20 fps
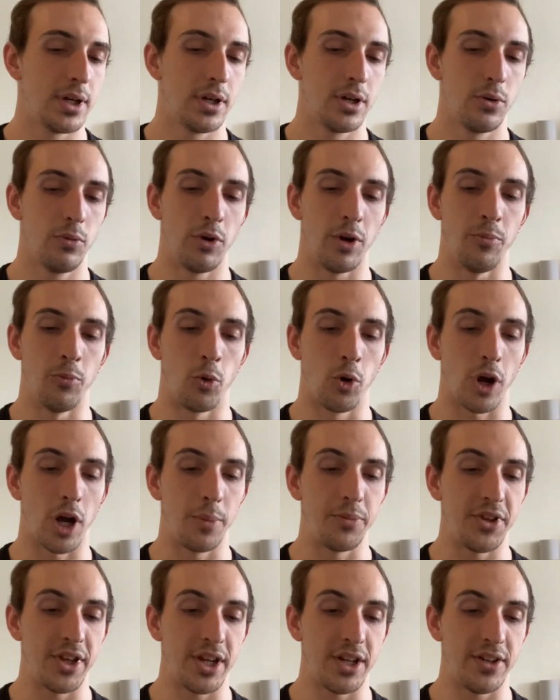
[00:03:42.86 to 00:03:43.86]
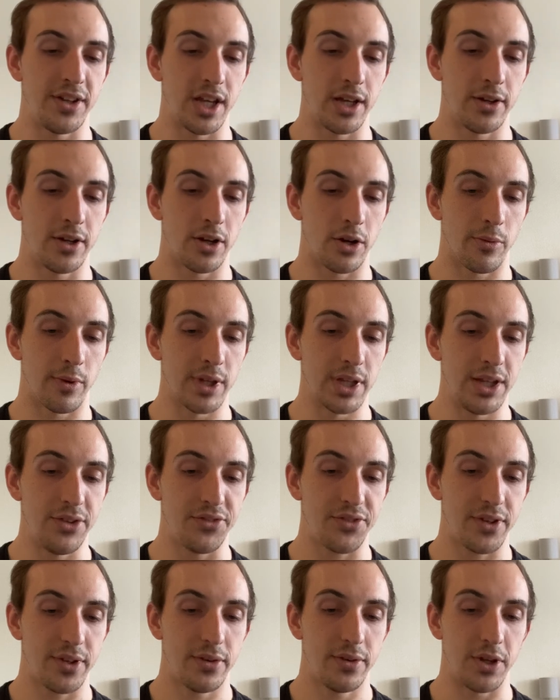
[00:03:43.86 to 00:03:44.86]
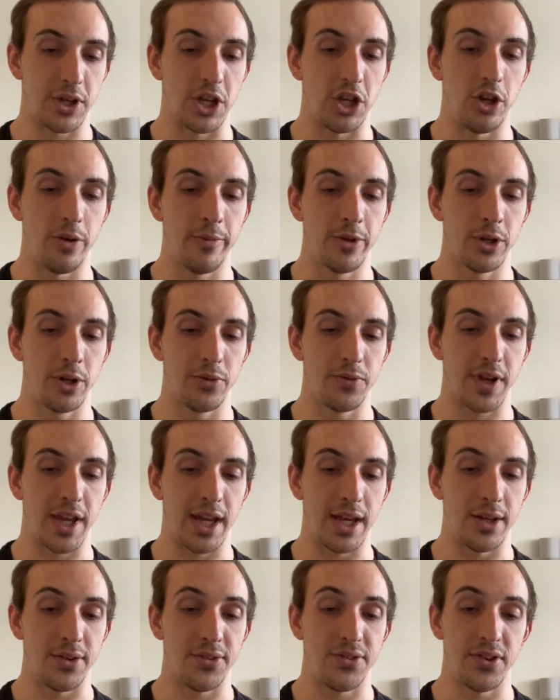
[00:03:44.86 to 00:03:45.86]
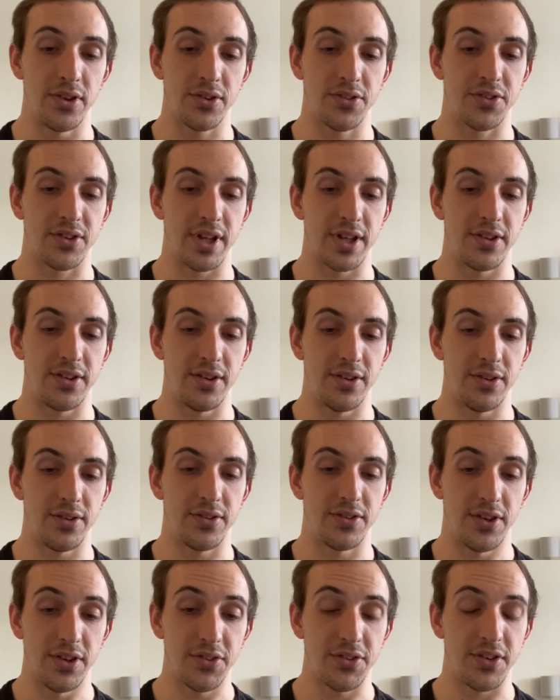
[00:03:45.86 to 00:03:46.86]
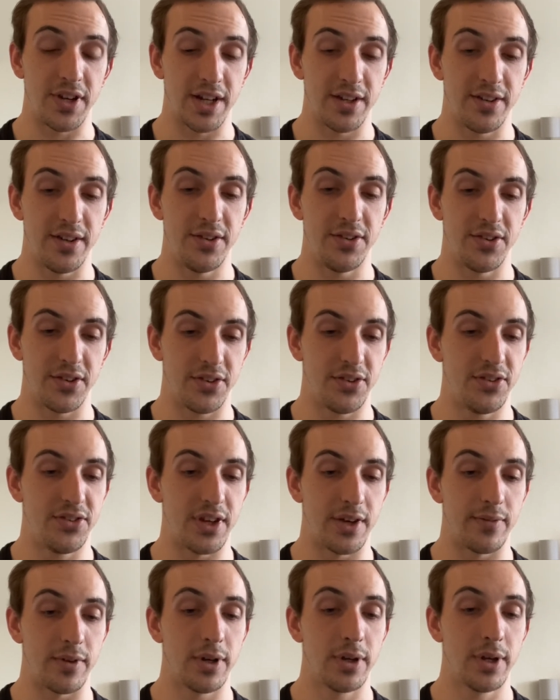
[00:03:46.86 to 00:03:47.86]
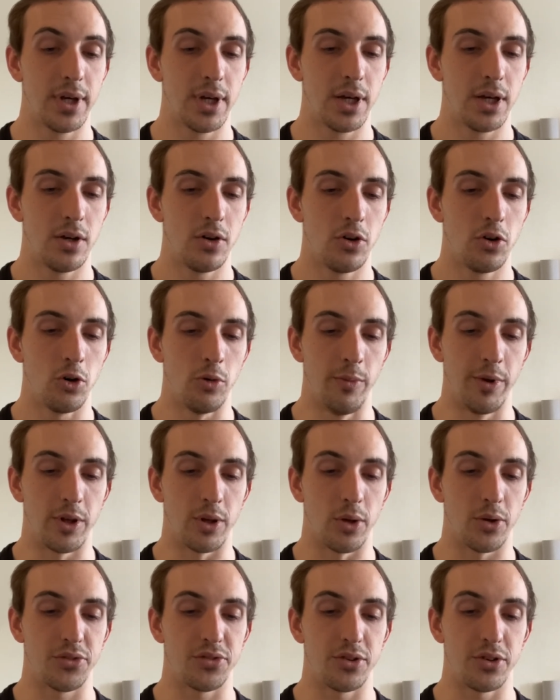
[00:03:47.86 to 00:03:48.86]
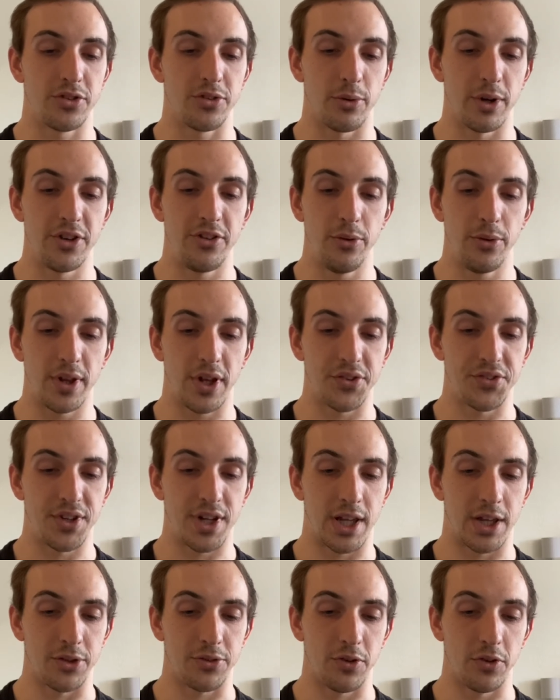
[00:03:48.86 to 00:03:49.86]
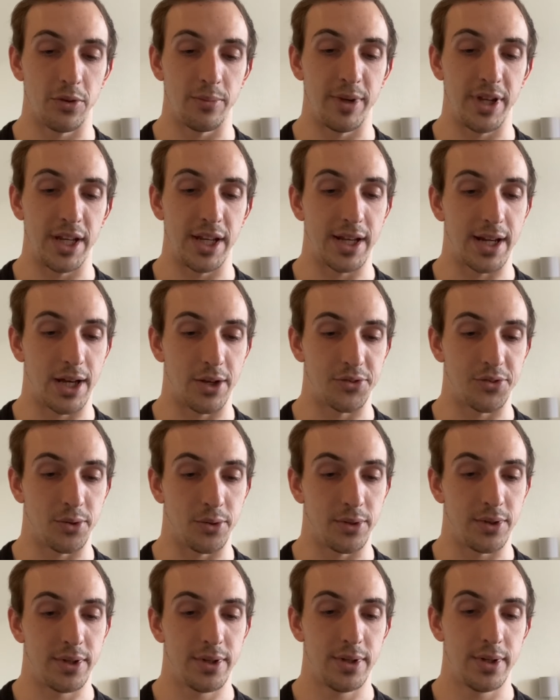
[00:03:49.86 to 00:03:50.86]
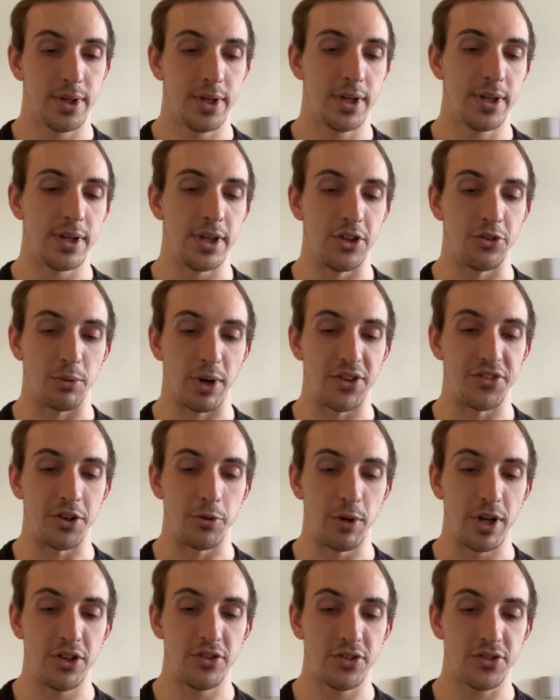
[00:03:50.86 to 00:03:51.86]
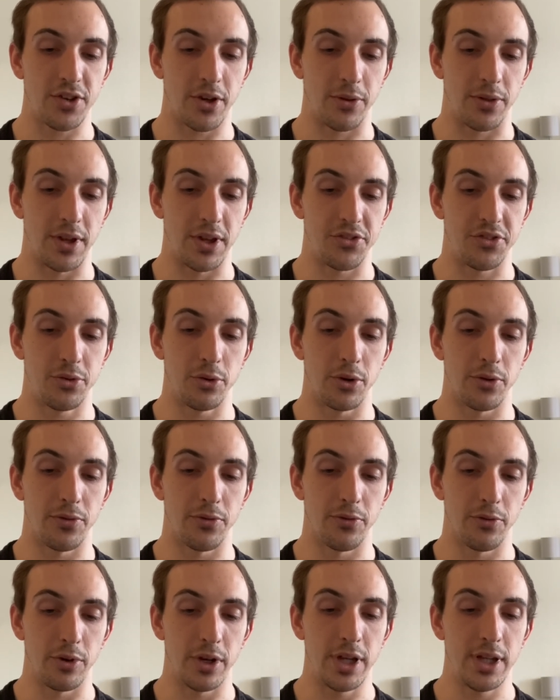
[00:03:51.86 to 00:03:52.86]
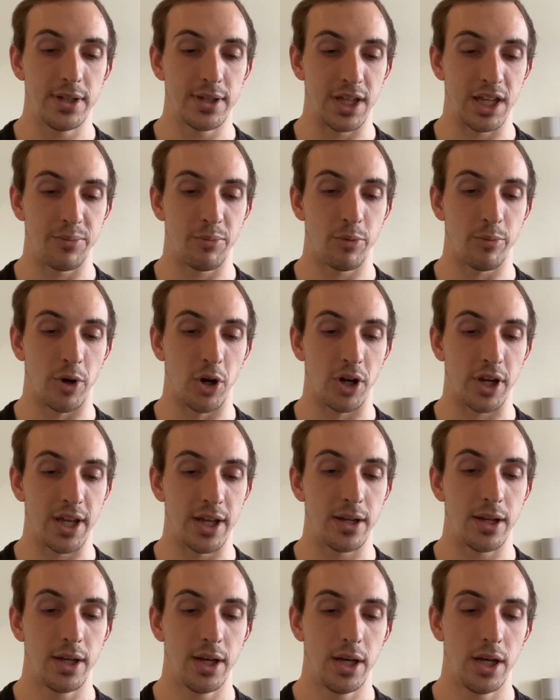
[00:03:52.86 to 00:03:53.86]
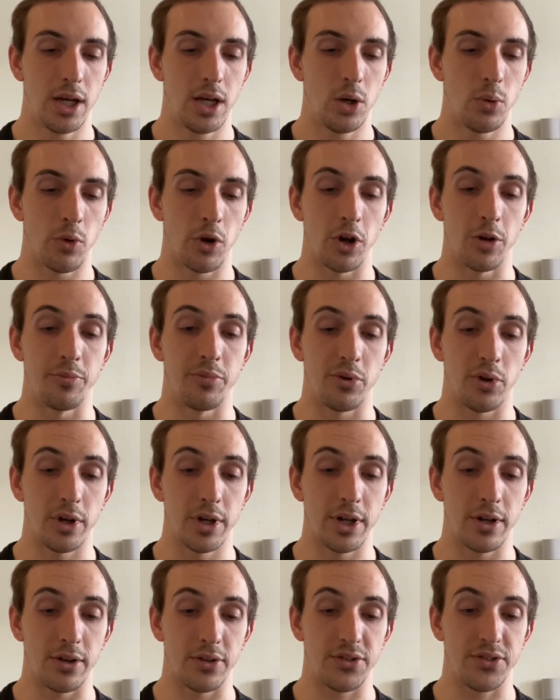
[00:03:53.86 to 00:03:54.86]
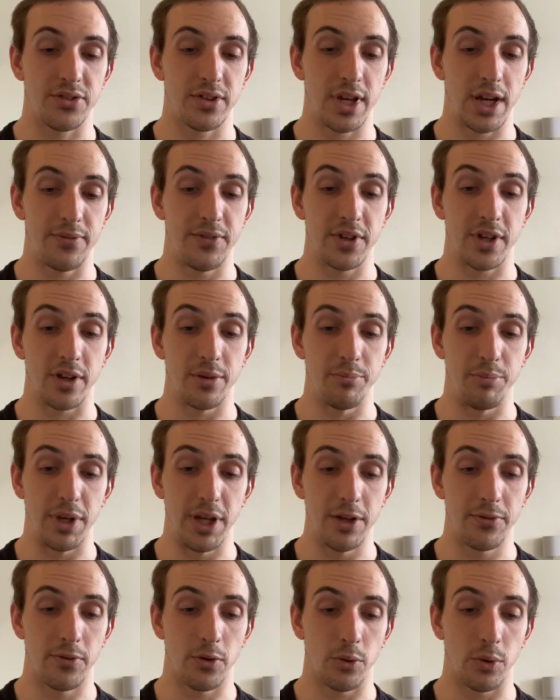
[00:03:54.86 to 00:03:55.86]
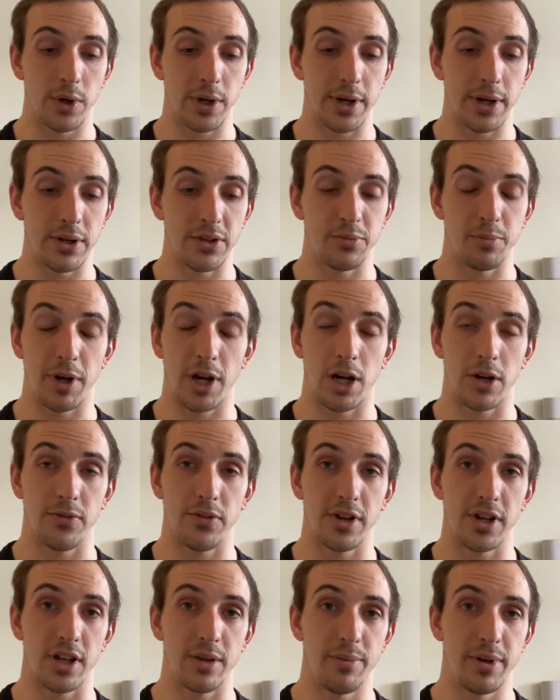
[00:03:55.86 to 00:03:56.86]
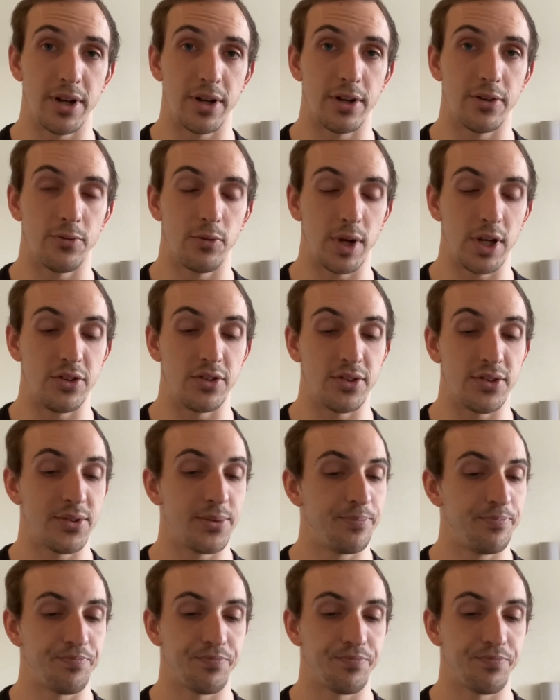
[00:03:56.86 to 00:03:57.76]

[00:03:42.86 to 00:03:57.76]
When more updated data are released, the cumulative gain since 1967 will be closer to $22,000 for the median household. These rising wages are thanks to a free labor market where employers have to compete for workers by offering competitive wages.